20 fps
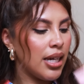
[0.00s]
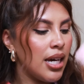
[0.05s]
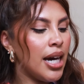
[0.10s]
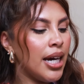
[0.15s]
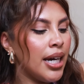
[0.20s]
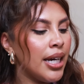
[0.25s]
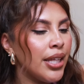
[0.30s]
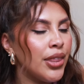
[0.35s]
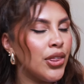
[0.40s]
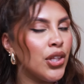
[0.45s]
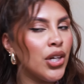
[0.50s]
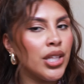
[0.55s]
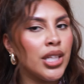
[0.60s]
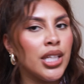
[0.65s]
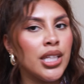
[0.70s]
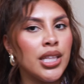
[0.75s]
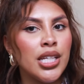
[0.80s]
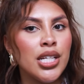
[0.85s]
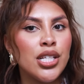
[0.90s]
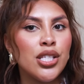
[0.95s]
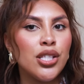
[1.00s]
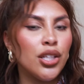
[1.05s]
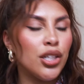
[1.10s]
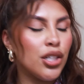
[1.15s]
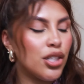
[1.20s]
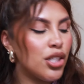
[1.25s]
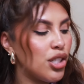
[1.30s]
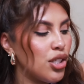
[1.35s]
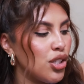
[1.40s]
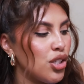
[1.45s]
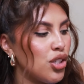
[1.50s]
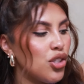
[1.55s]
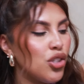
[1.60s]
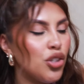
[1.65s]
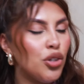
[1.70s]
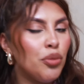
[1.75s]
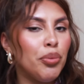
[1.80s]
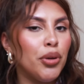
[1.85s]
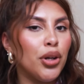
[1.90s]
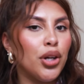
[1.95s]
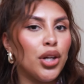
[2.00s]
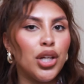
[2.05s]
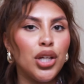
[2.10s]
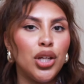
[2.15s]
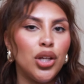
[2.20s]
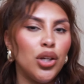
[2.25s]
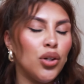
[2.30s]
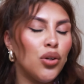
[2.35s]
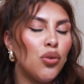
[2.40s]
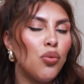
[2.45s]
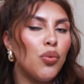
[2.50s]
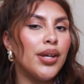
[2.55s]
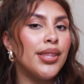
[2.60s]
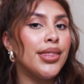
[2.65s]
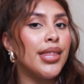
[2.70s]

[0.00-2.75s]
I thought that this looked super cute